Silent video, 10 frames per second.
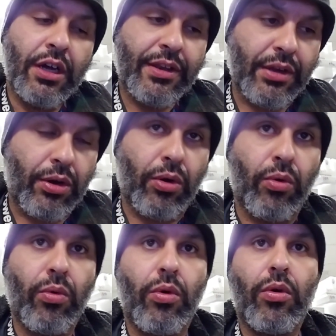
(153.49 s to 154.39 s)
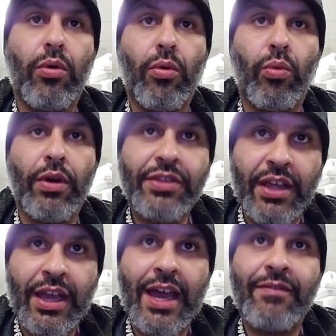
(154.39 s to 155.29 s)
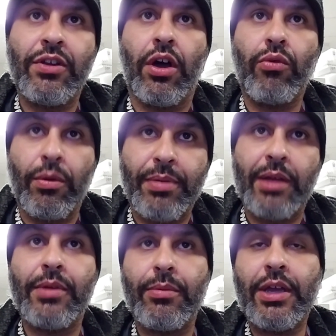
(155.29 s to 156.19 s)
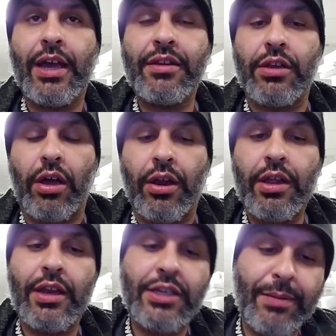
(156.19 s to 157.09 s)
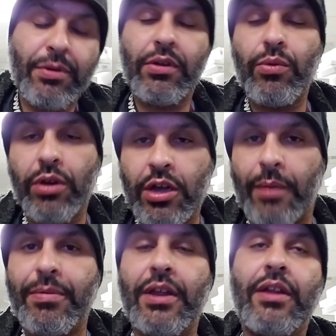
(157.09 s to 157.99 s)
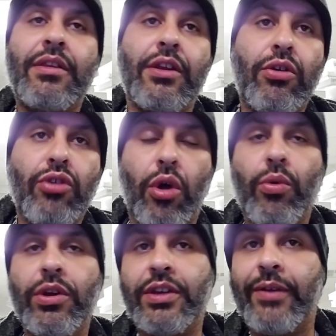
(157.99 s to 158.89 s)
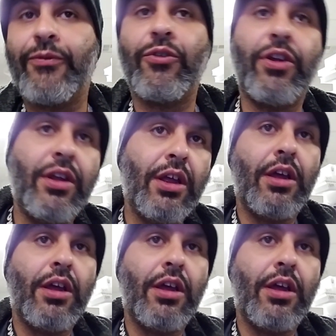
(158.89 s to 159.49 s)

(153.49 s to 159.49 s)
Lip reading: So what they have done, what BMW has done, and typically when companies, go with different,